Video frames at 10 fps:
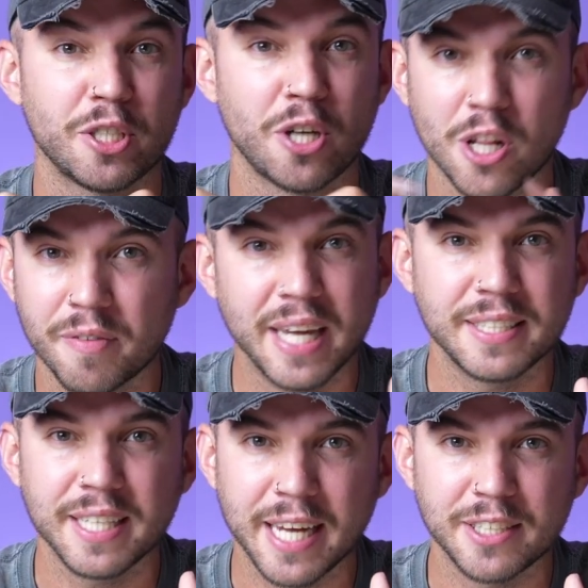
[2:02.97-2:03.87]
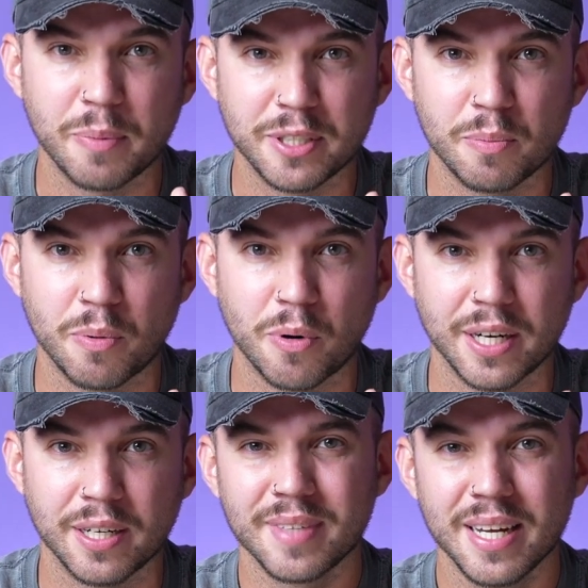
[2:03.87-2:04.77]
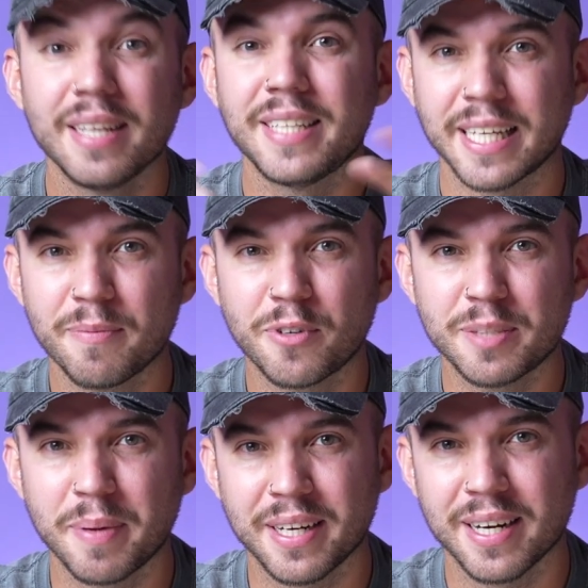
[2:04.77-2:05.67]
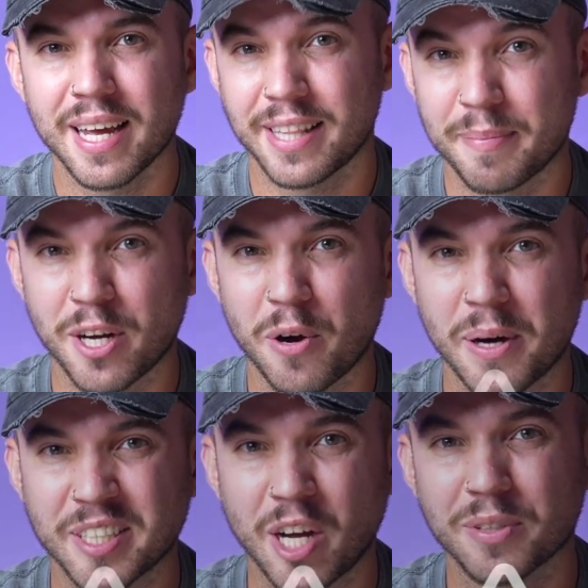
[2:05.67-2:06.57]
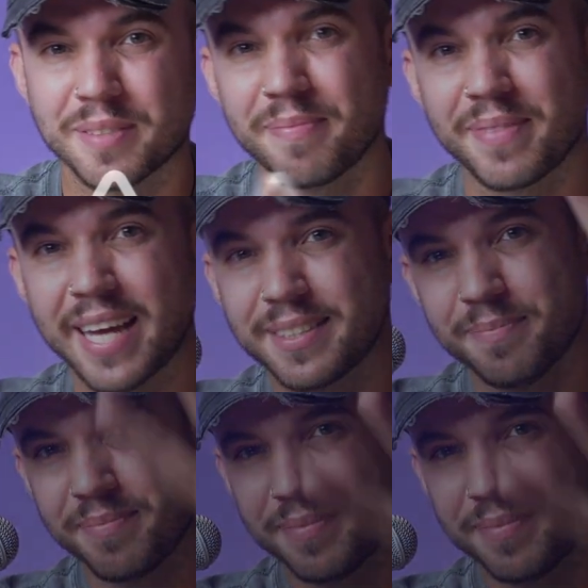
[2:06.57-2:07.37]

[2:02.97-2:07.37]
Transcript: all of the SDKs that we support. Take them for a spin and let me know how it goes. Thanks. See